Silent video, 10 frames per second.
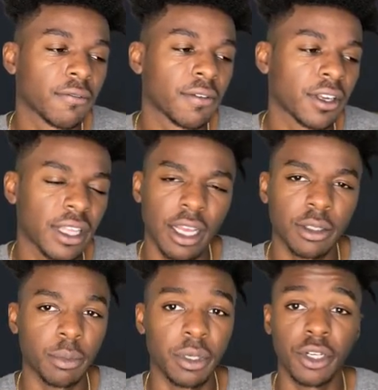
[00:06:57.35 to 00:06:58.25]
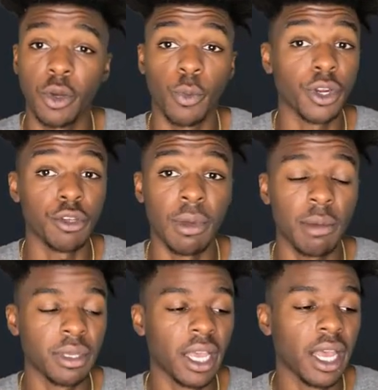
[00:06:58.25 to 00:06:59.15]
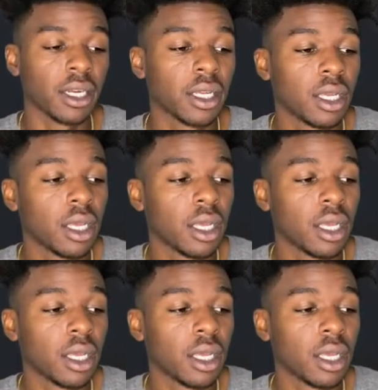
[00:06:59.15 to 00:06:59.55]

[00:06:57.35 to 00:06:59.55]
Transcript: figure that out depending on where you might be at.